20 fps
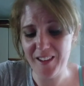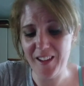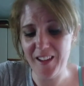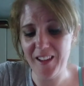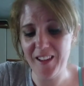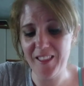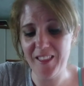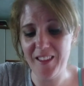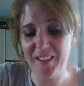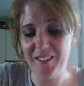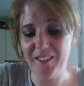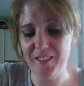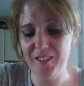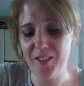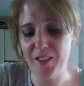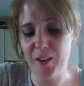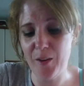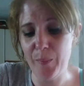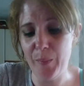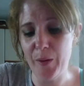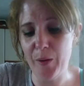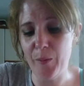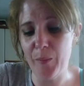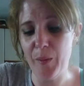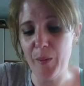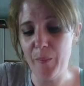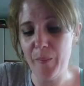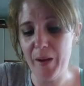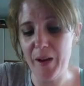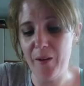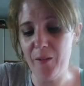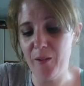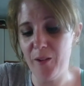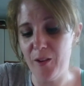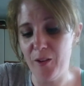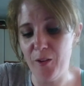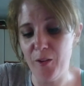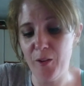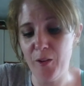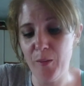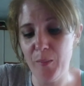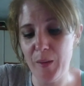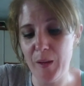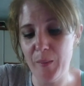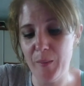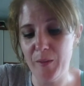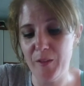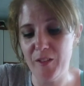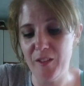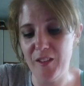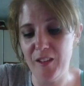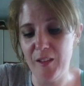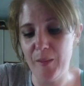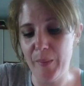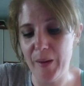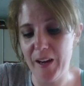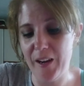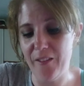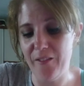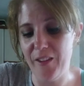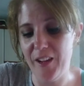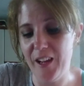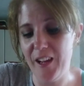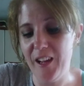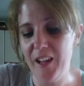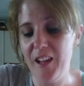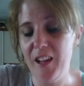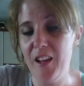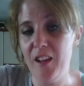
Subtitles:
like this is going to be on my belt, you're not going to be able to see the back of it,